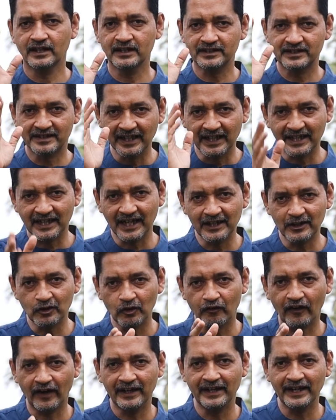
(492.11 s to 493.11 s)
The secret
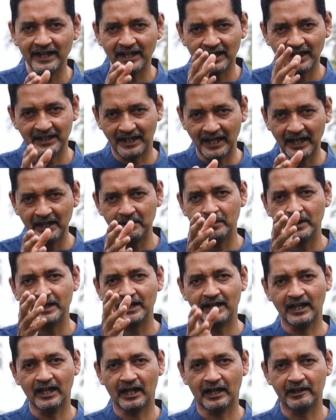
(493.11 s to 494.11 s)
to finding contentment
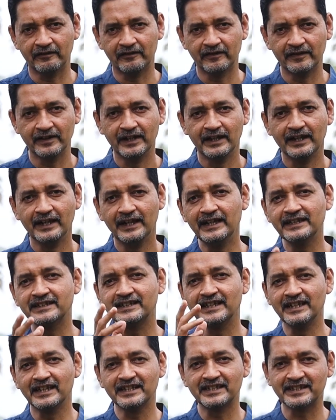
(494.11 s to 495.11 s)
in life is
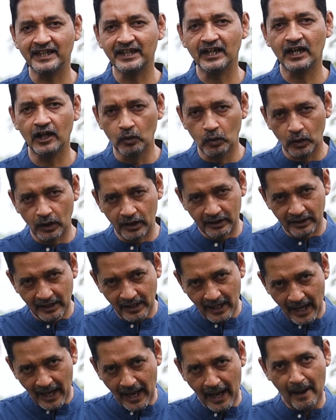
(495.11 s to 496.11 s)
in this single word,
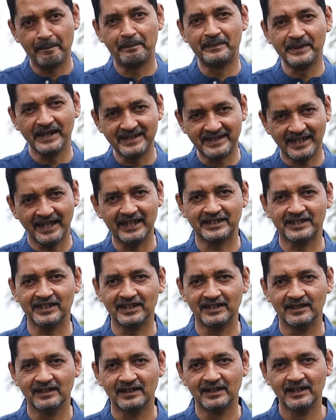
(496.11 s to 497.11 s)

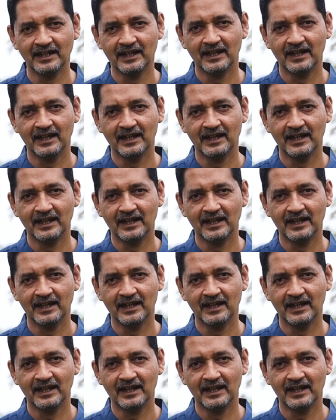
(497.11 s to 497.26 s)
appreciation.